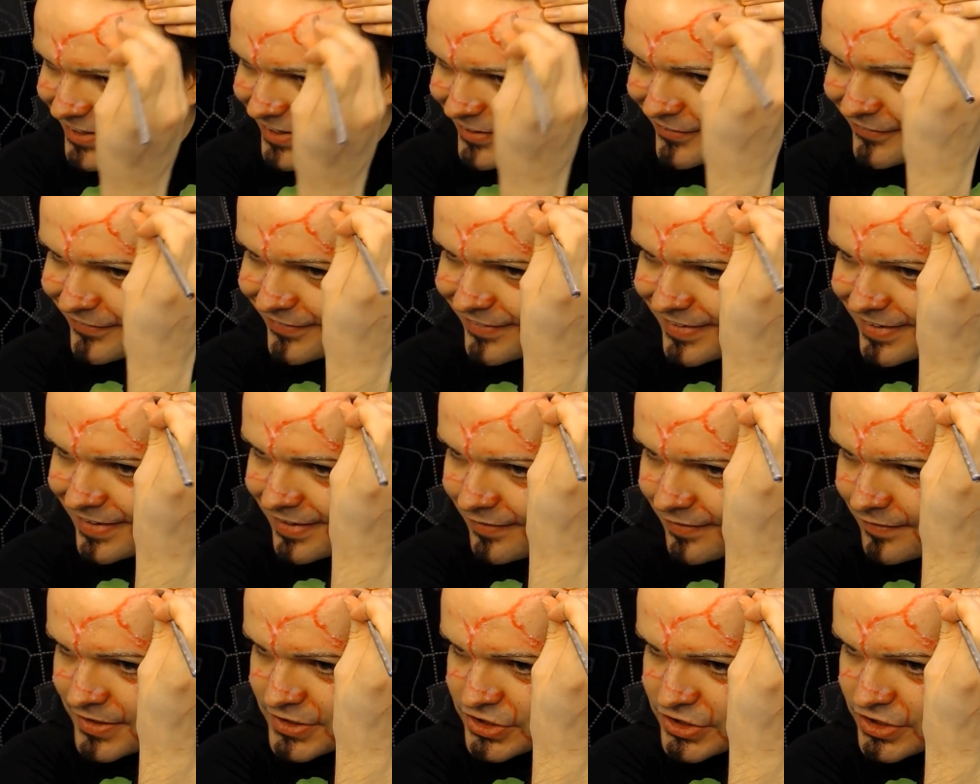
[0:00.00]
so I'm
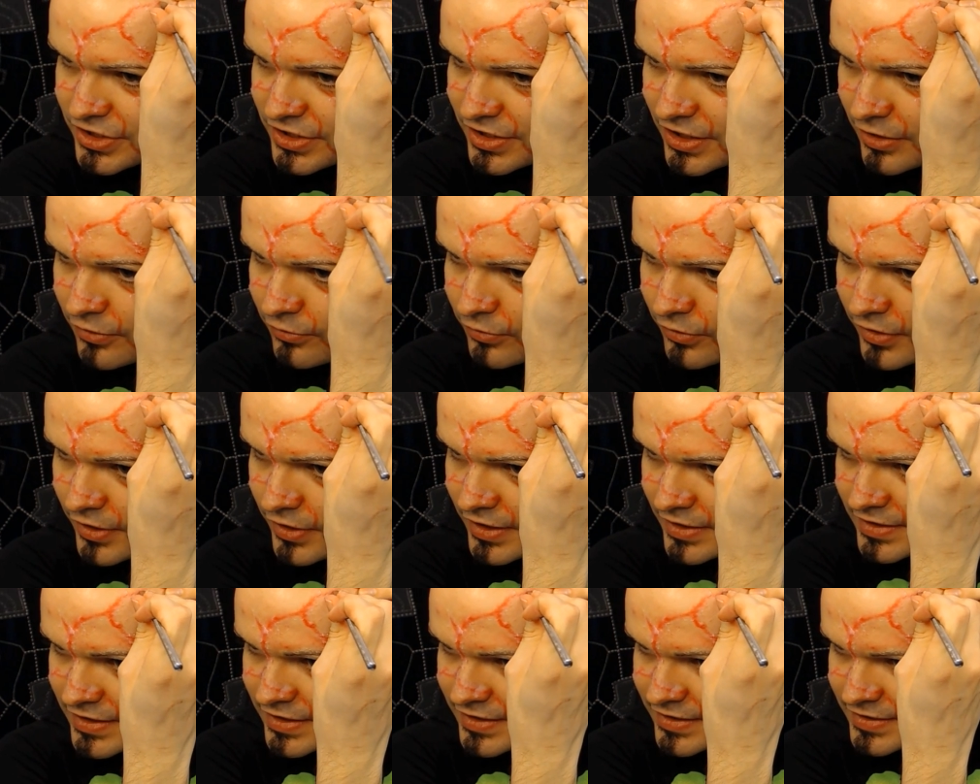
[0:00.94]
literally going to go
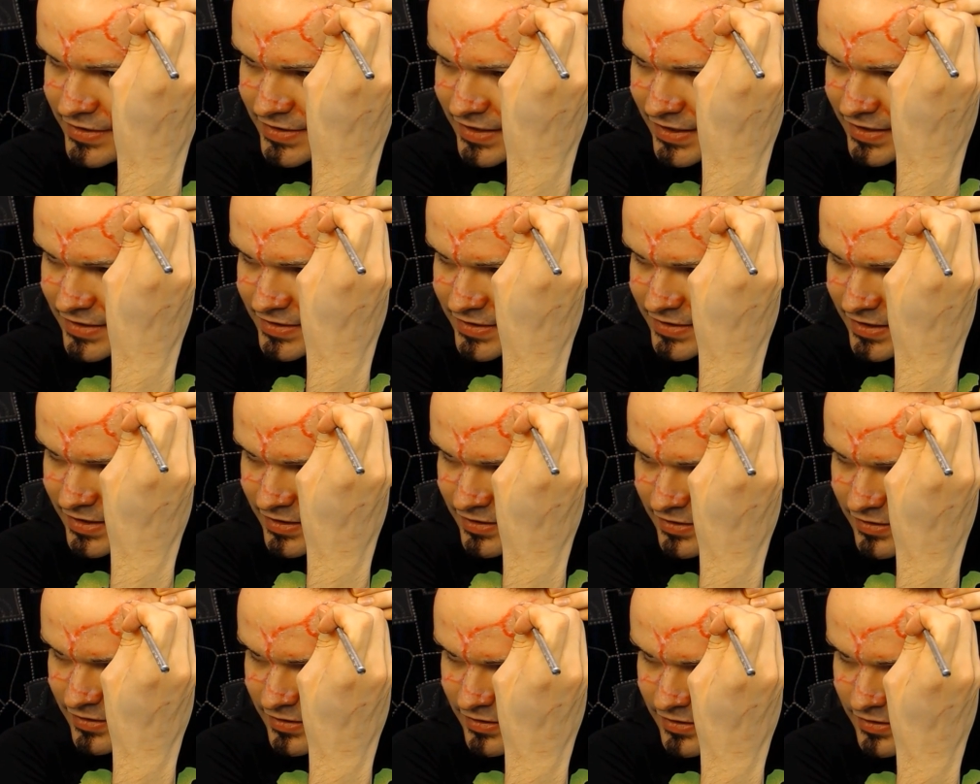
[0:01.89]
right down the
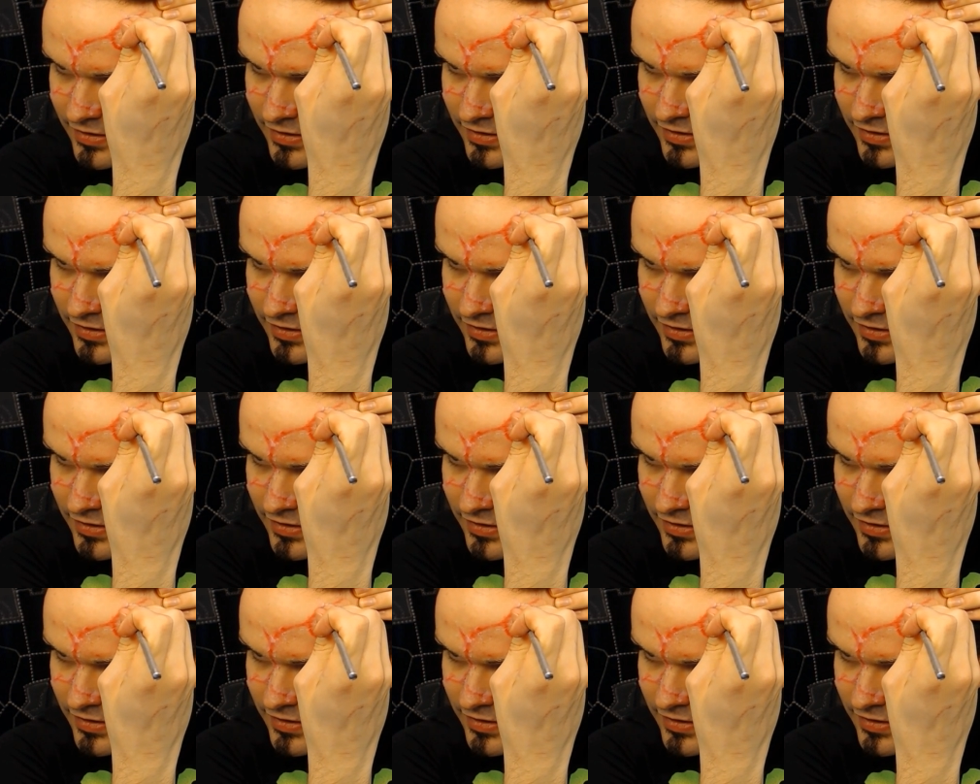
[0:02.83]
centre,